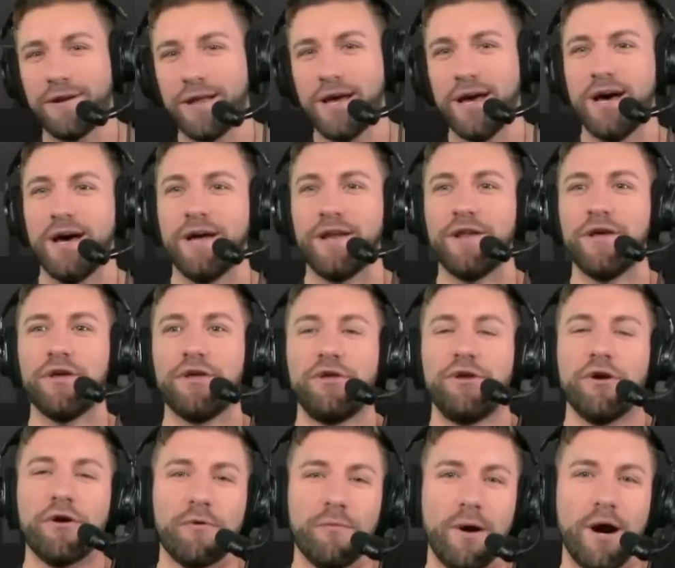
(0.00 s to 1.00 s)
on?
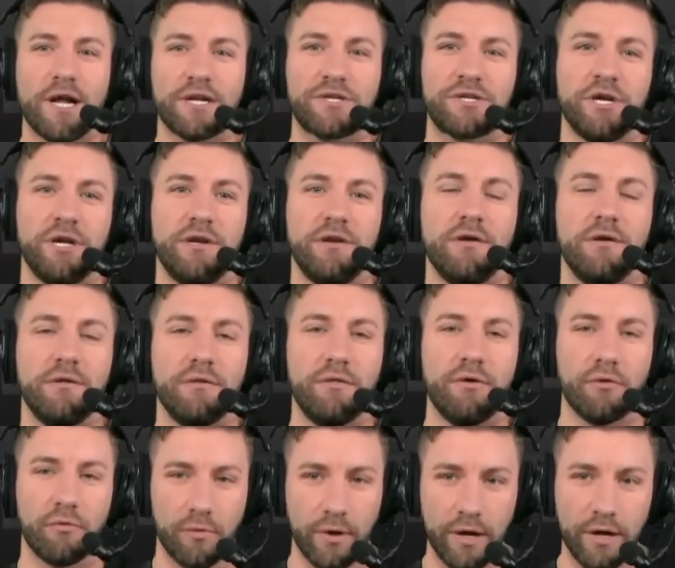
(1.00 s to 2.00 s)
You're watching
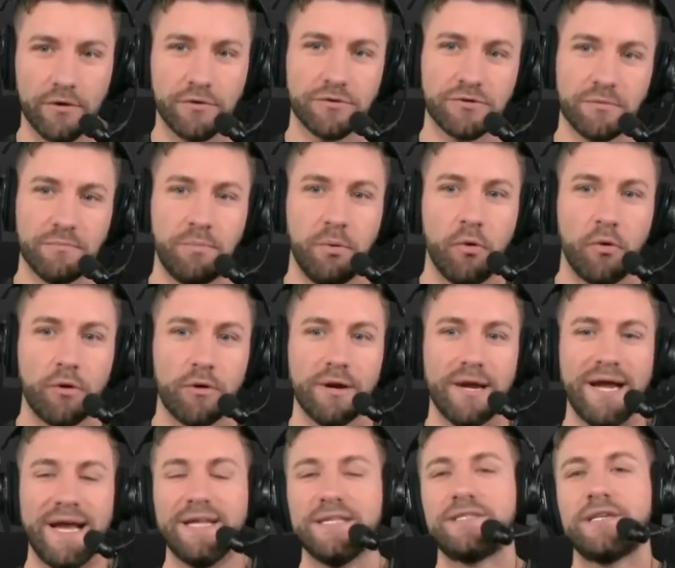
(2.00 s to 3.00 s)
the Raiders Report,
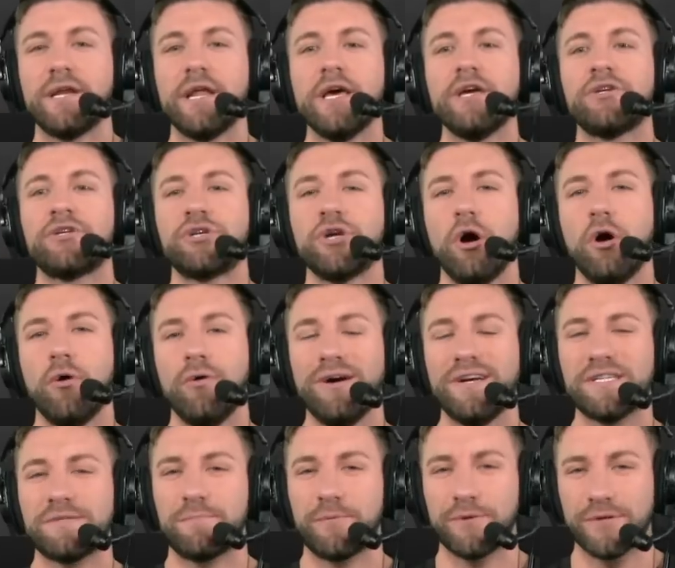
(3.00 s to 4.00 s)
and today's show
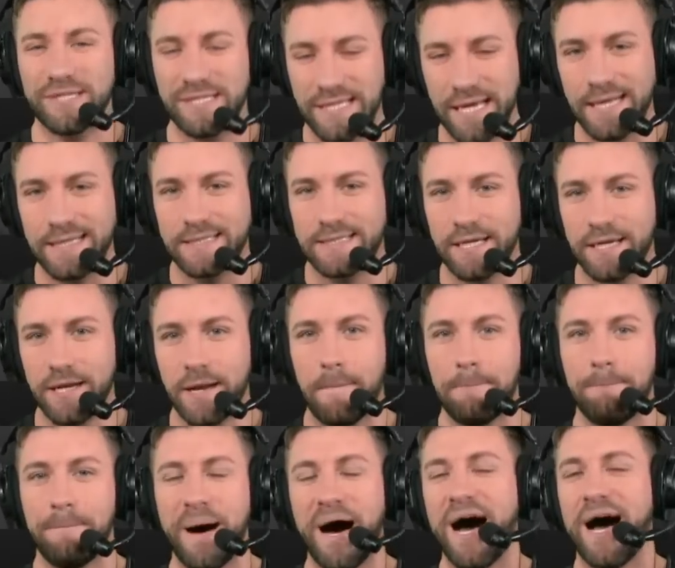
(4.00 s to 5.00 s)
is presented
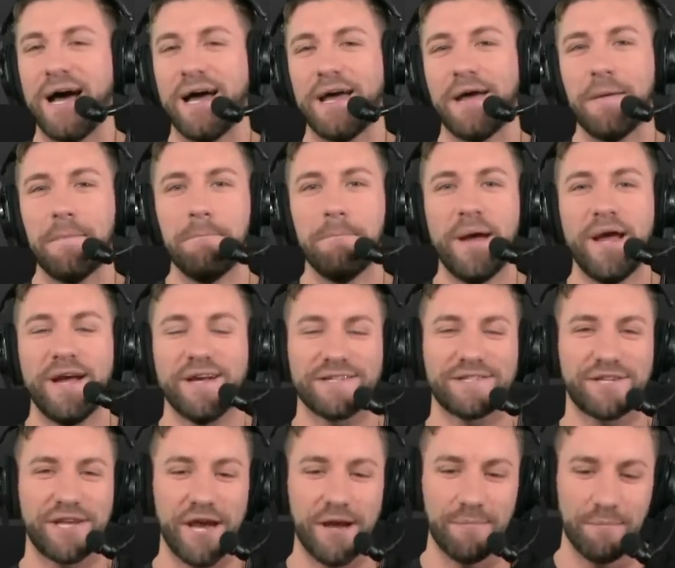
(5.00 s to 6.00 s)
by
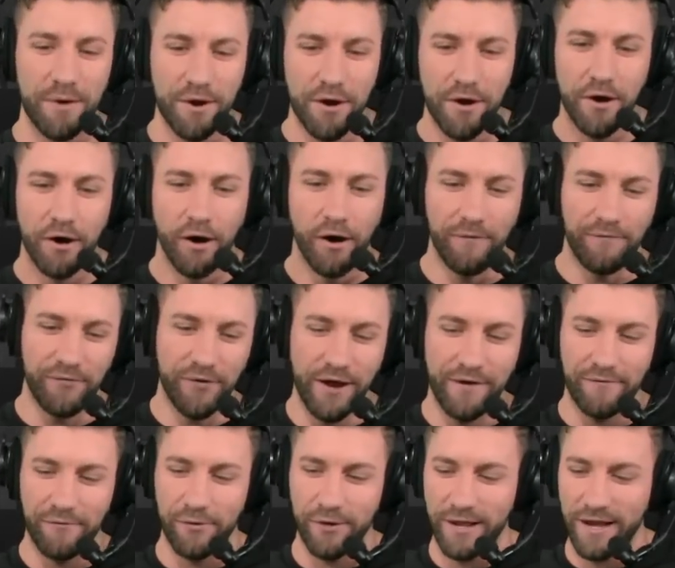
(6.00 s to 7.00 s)
Manscaped. Hopefully,
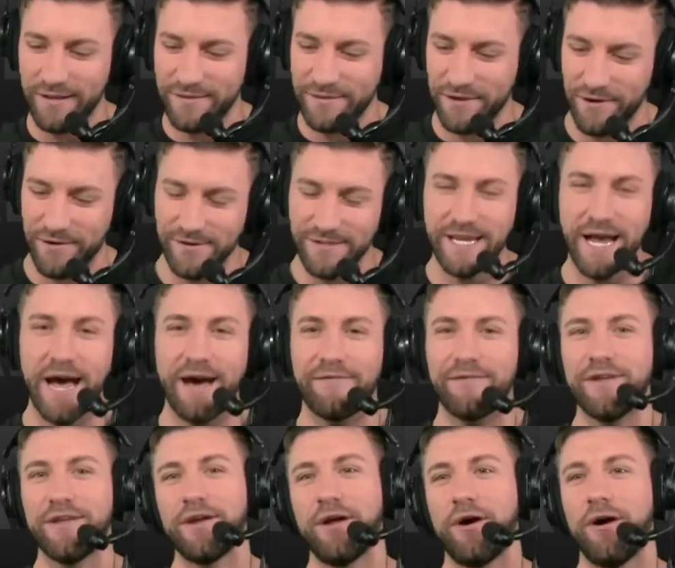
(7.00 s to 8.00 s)
everyone out there is having
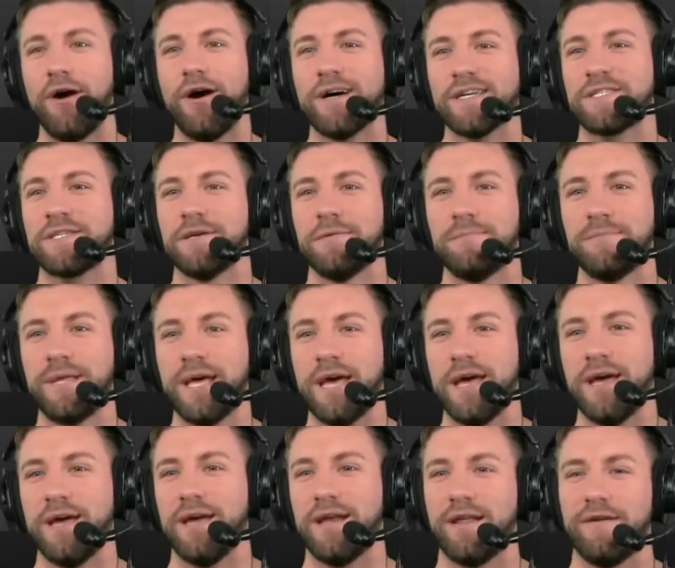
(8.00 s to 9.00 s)
an awesome
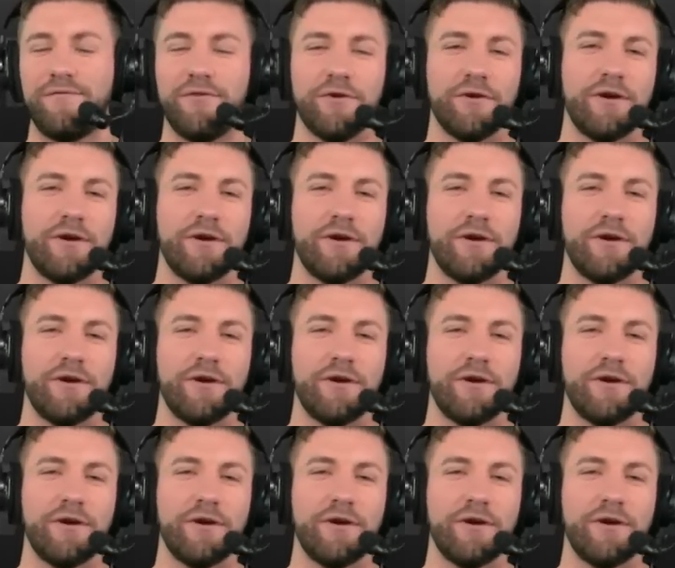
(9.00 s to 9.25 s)
day. And if you